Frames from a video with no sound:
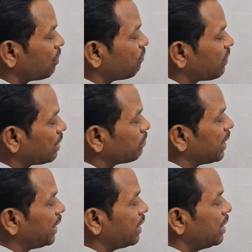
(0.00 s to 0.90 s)
1
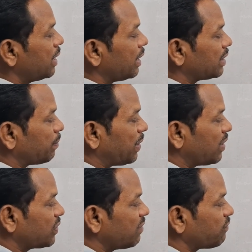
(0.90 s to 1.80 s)
by, in the
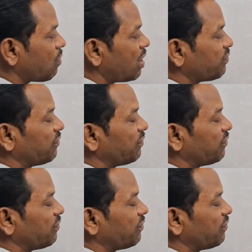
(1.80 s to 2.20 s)
place of cos